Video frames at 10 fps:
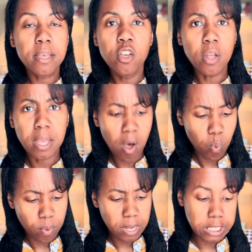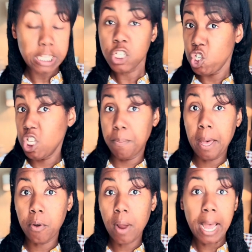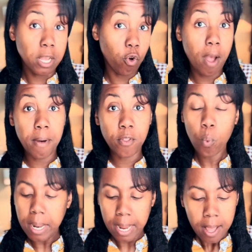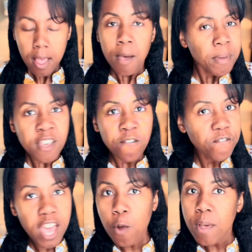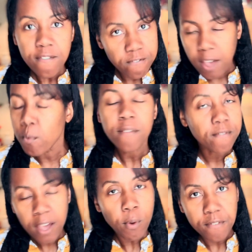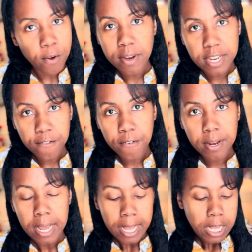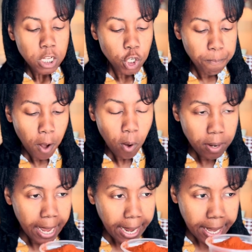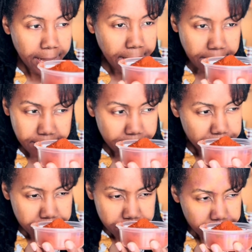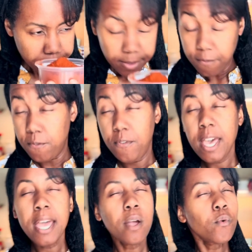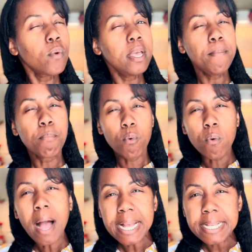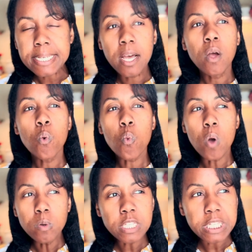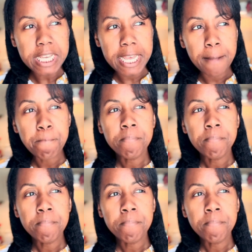you know, like, oh, it says chili powder, I can grab either one. But they're very, very, very, very different. Chipotle is very bright, roasty,